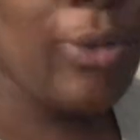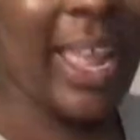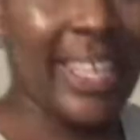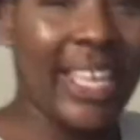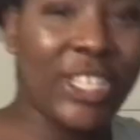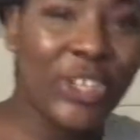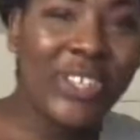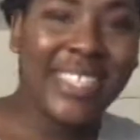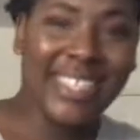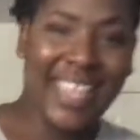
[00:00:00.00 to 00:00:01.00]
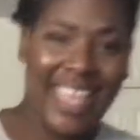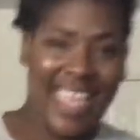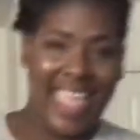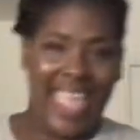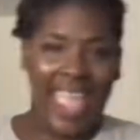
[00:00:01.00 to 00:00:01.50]
correctly because you'll see
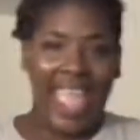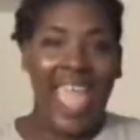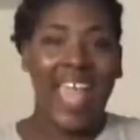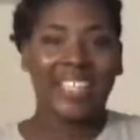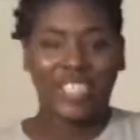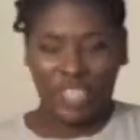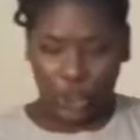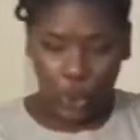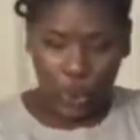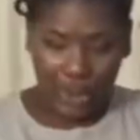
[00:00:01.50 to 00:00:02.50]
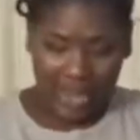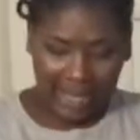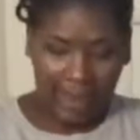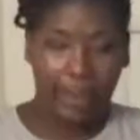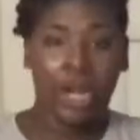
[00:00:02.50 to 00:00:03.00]
as soon
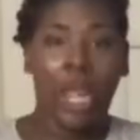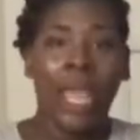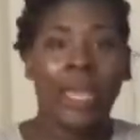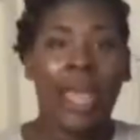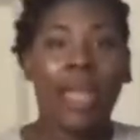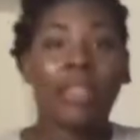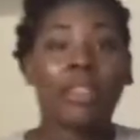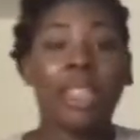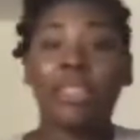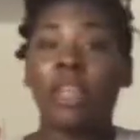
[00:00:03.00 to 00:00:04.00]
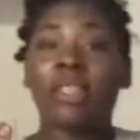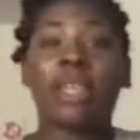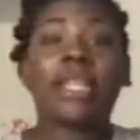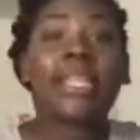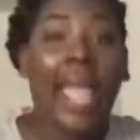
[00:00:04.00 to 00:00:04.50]
as I put it. Now, the,
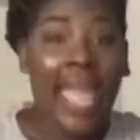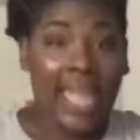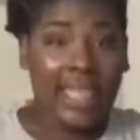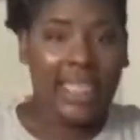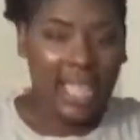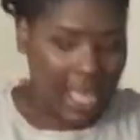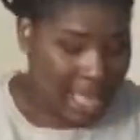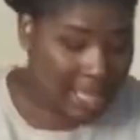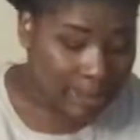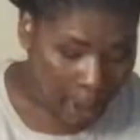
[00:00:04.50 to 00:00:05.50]
the length is